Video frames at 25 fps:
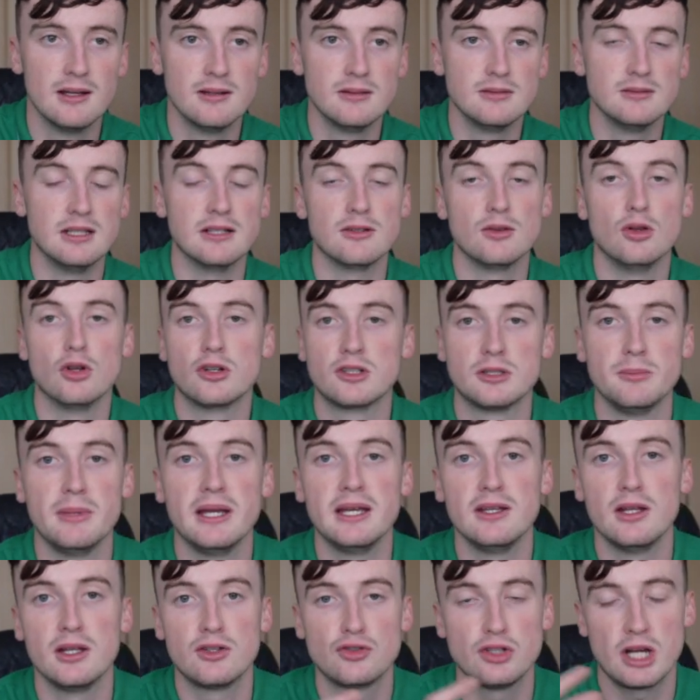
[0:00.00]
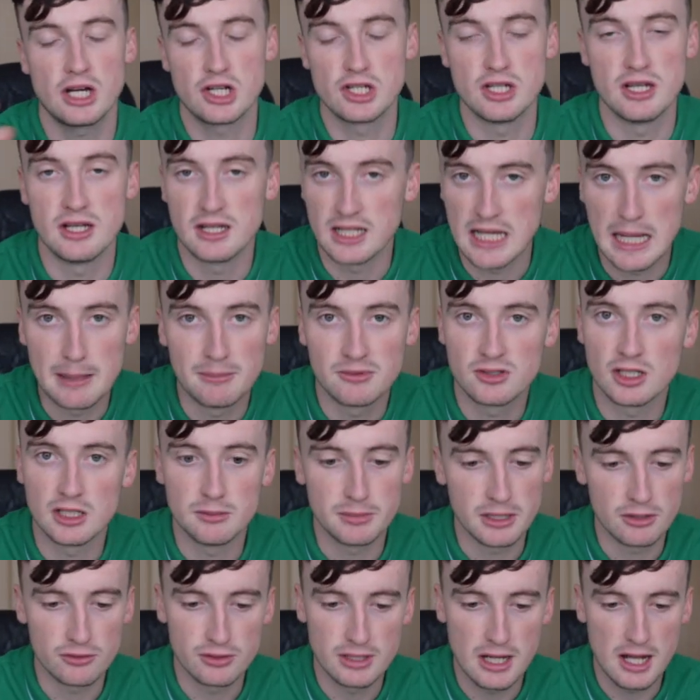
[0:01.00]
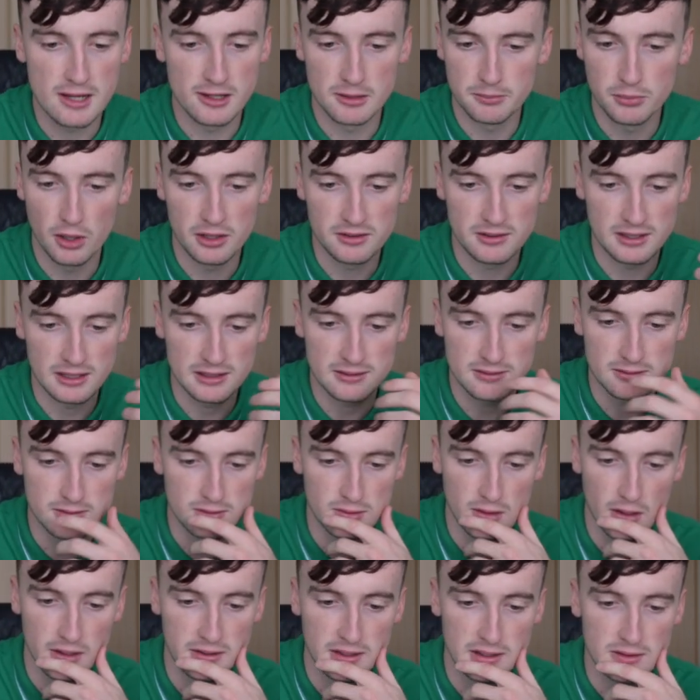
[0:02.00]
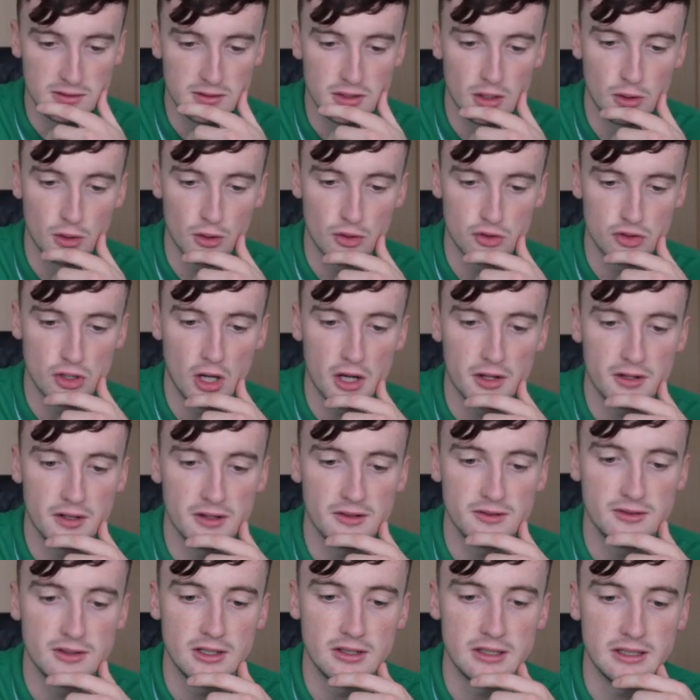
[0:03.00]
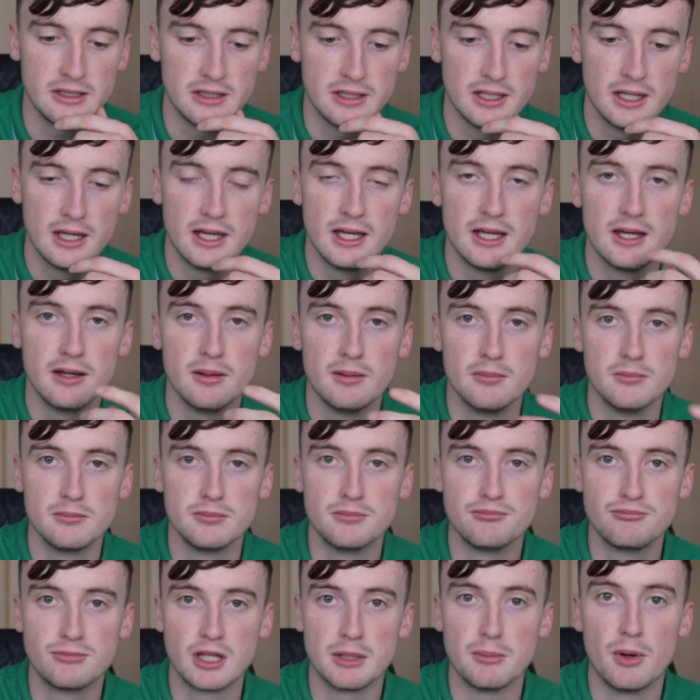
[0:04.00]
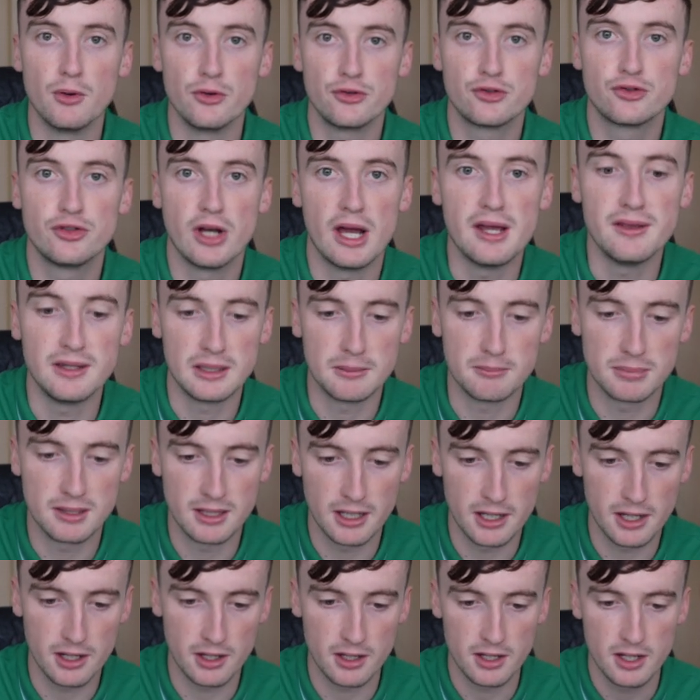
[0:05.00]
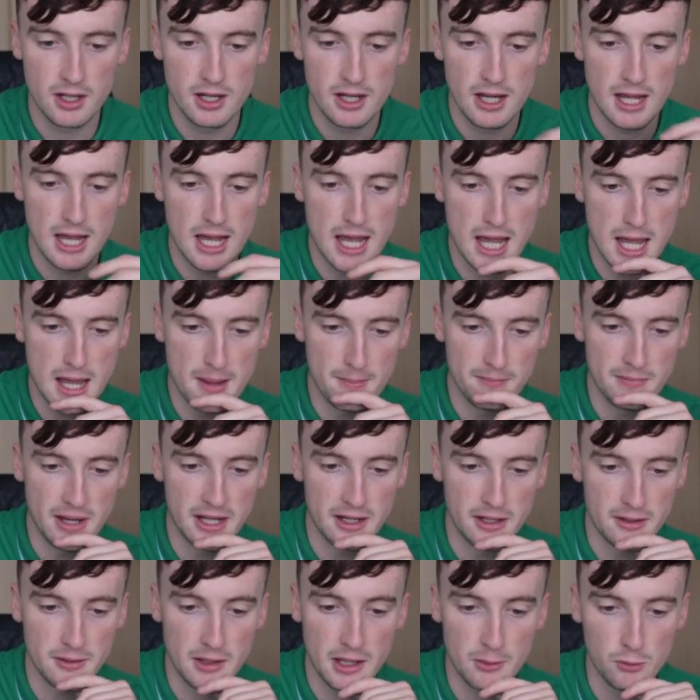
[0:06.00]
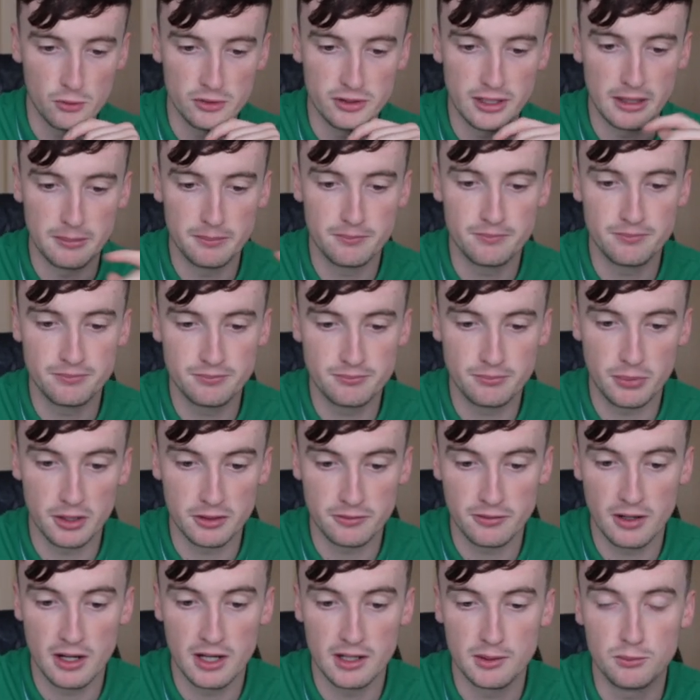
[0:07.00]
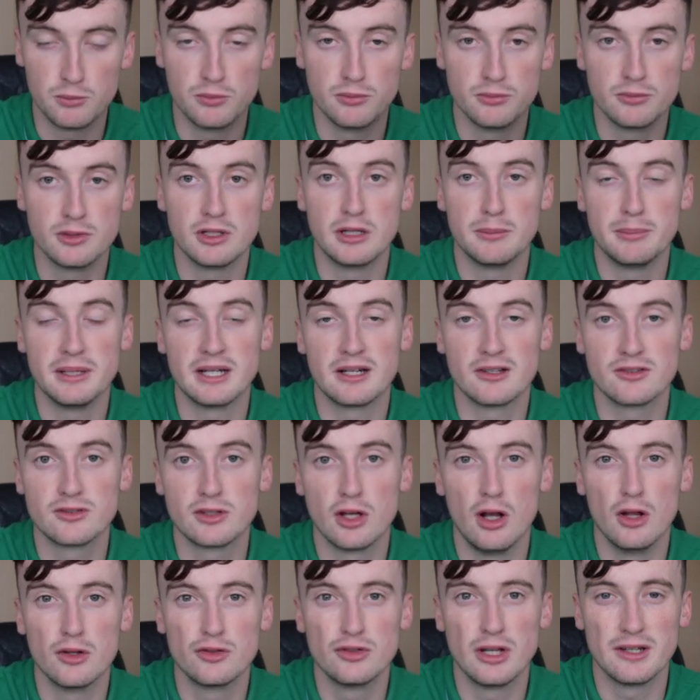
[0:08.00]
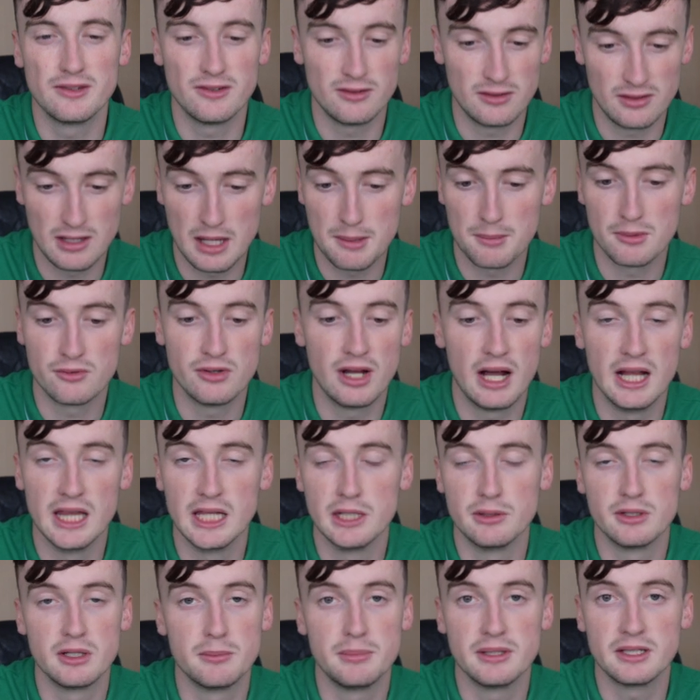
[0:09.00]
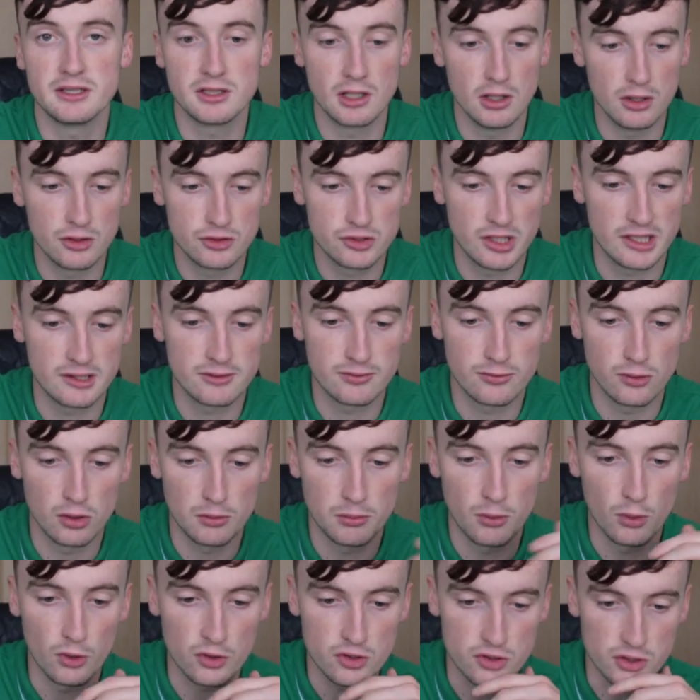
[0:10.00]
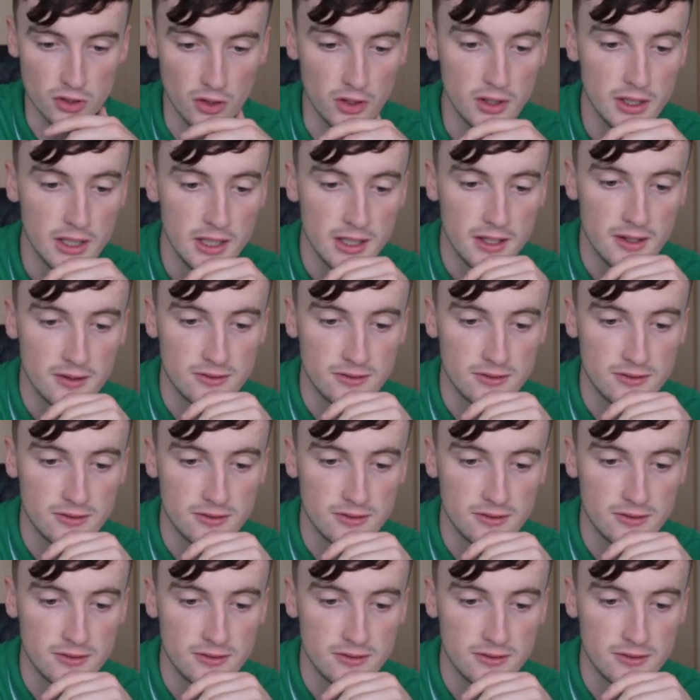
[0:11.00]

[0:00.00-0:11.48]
the main attraction of the game is going to be Ronaldo, but I think Diogo Jota is nearly their most threatening player, and by far one of their biggest goal threats. Him and Ronaldo are the big goal threats for Portugal.